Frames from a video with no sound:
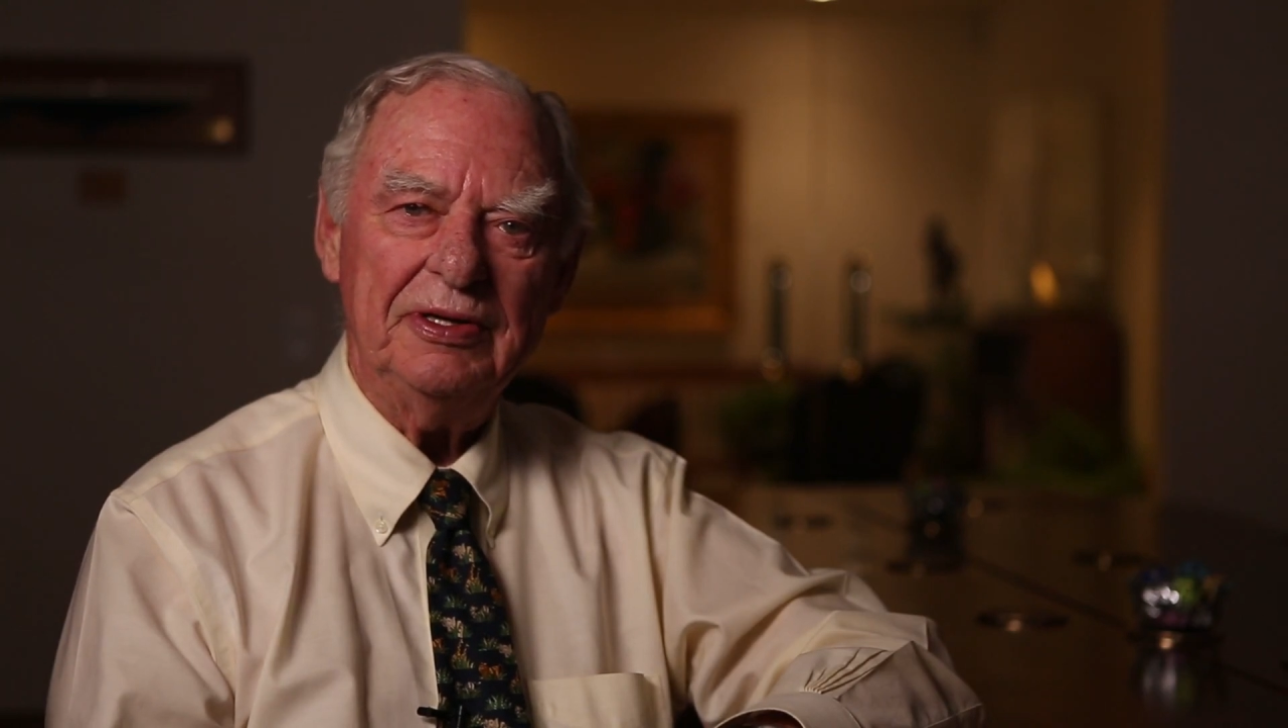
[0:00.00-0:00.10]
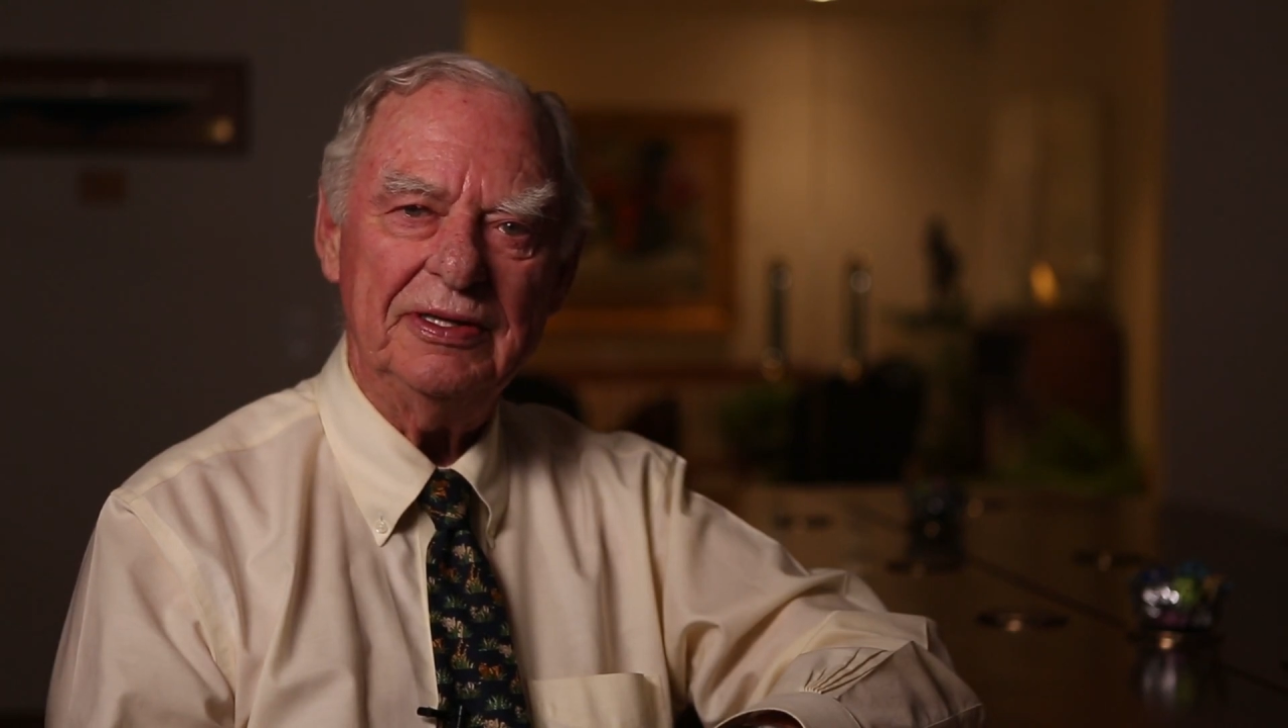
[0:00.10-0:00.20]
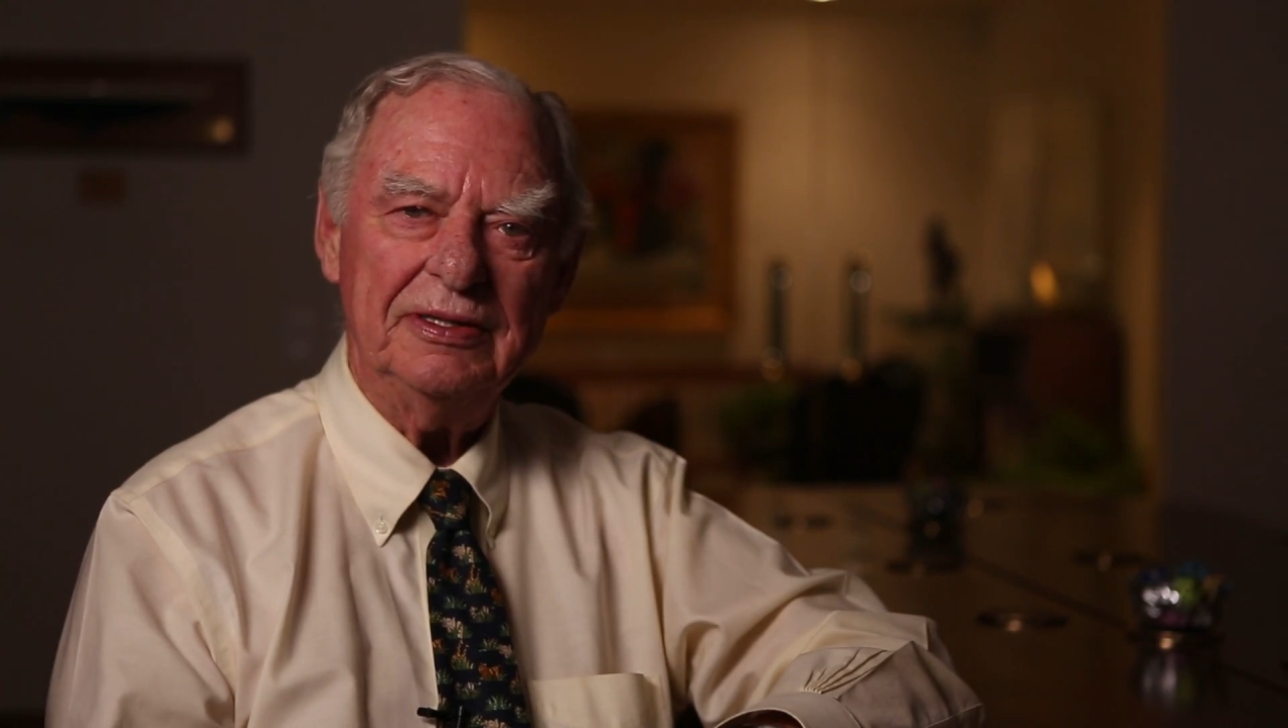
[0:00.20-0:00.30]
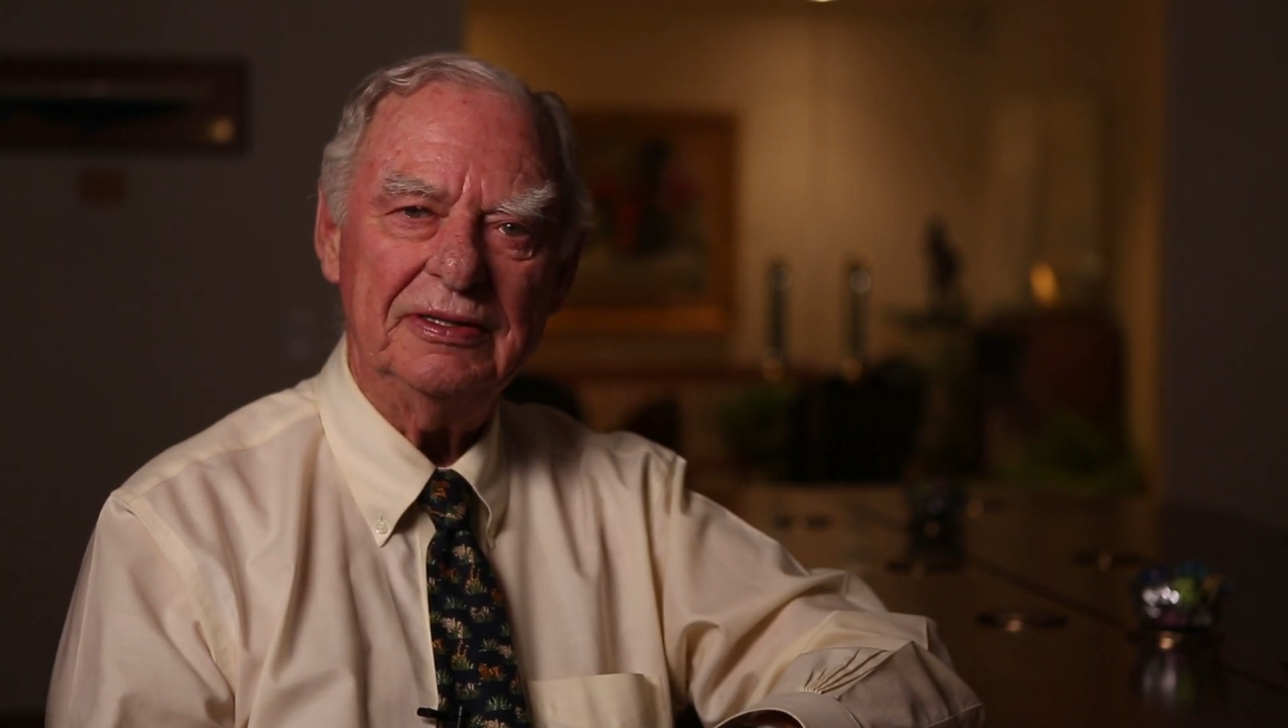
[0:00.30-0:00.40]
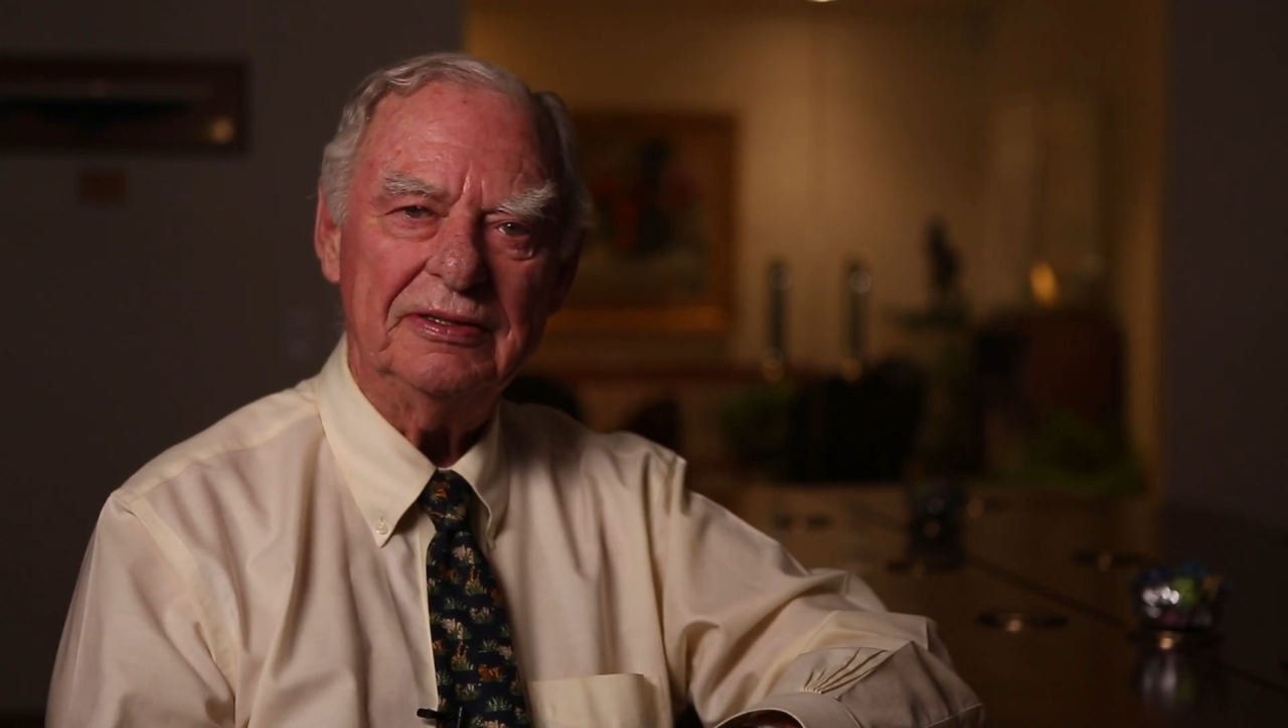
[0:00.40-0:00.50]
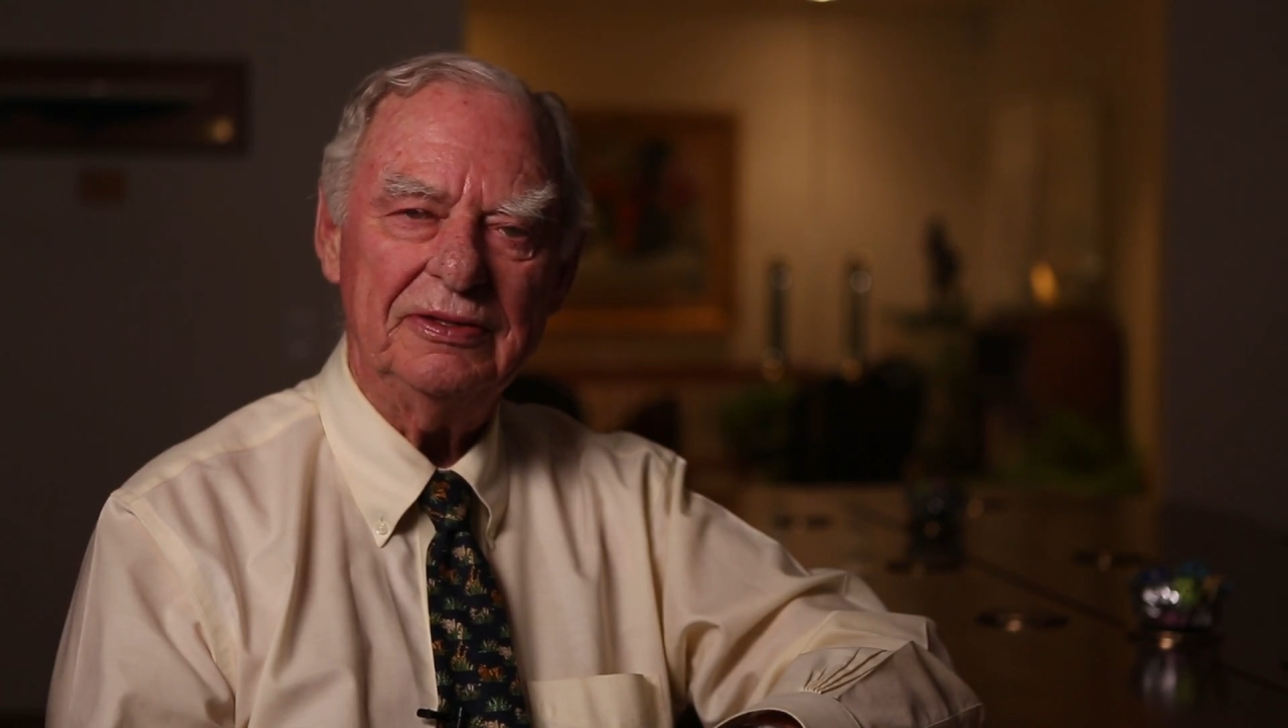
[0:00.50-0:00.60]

in